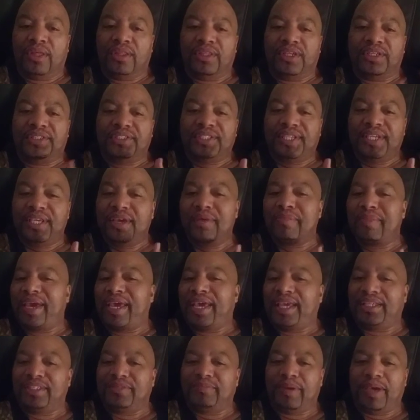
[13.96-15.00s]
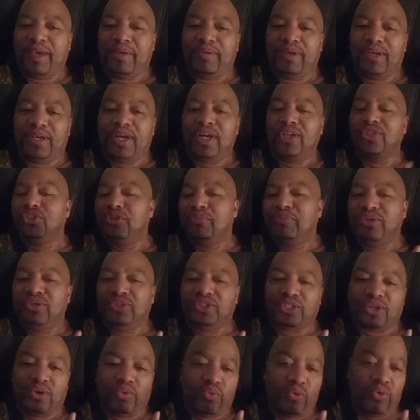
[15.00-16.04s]
the CMAs, baby, Country
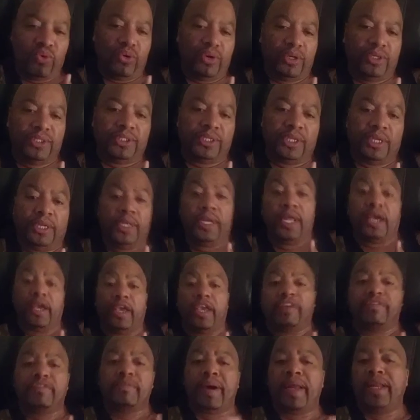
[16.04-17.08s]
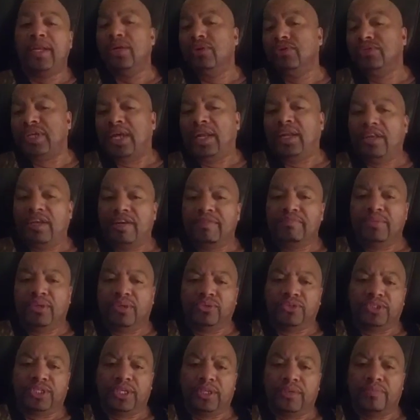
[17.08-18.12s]
Music Awards. Now, everybody knows I love
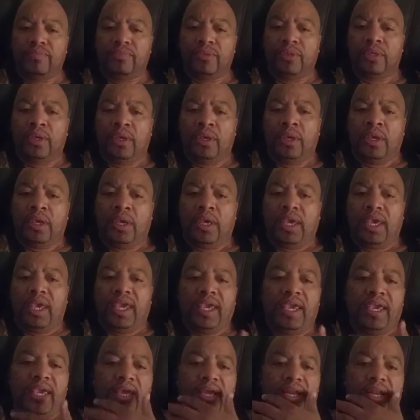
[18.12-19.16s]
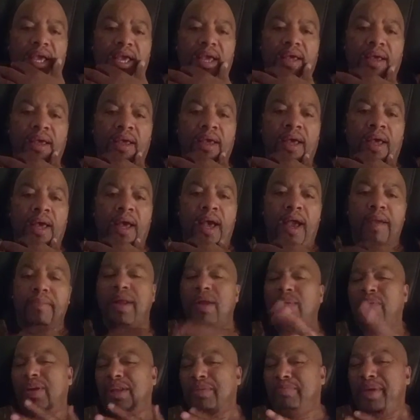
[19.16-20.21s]
music, and I'm
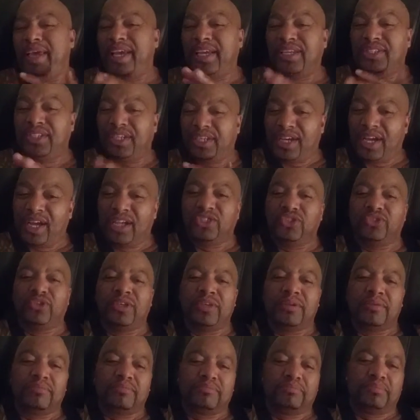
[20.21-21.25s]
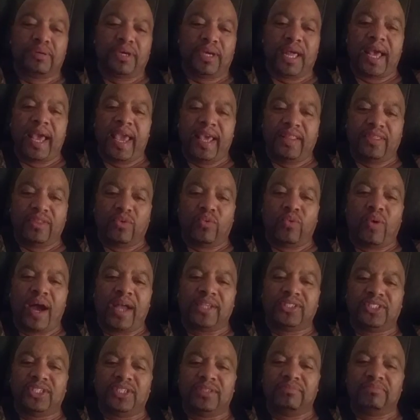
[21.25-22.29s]
not really big into country, but I had to
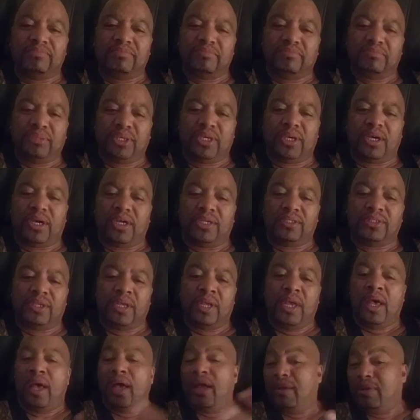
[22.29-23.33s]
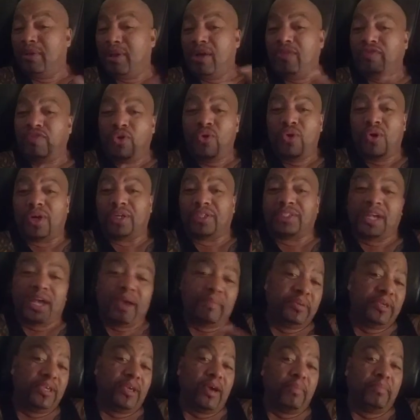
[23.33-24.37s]
watch it because, of course,
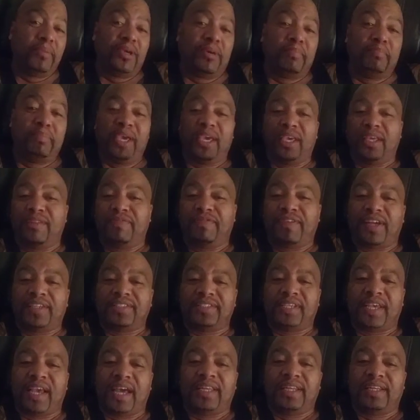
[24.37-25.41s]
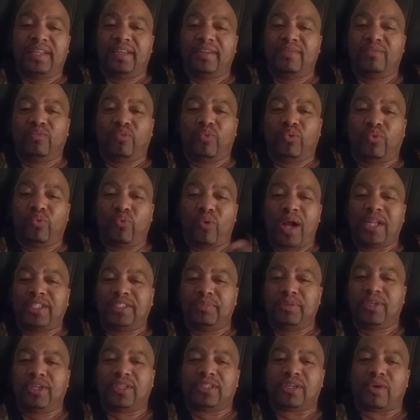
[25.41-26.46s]
I'd be a bigot if I said I didn't
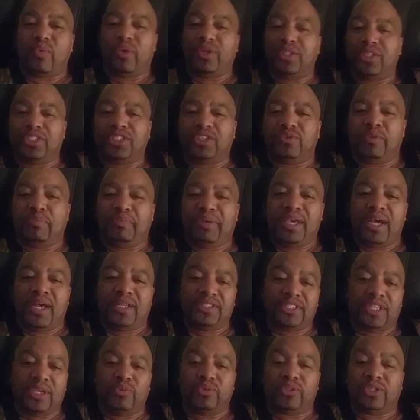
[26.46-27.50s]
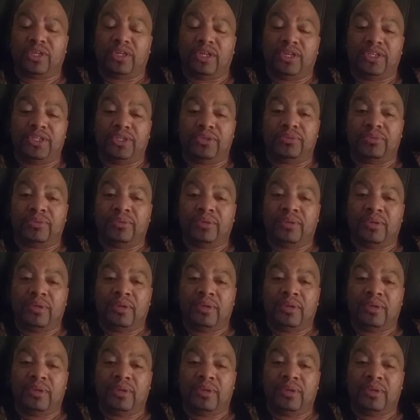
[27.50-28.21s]
watch it because I wanted to see what Beyonce was going to do.